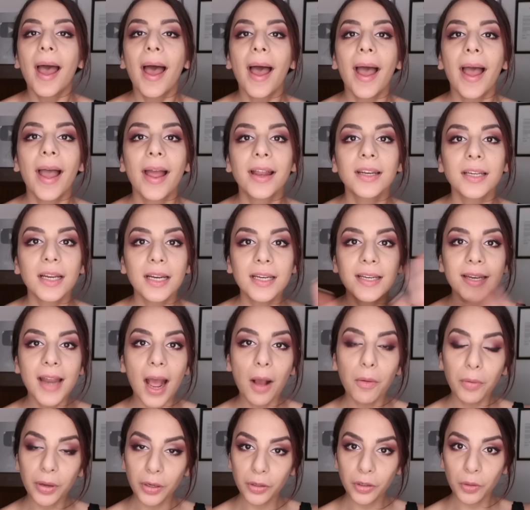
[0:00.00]
And
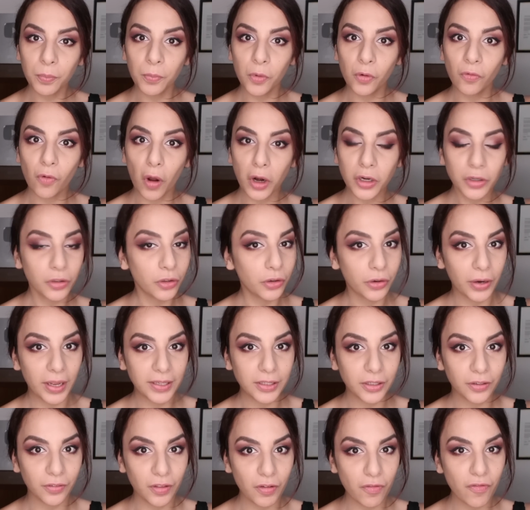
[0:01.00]
now we're gonna move on to the
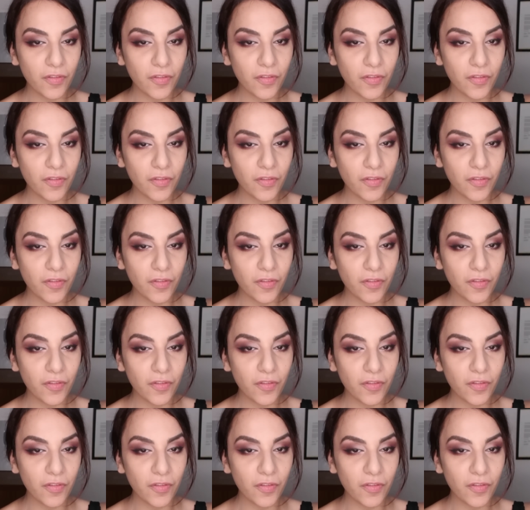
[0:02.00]
rest of the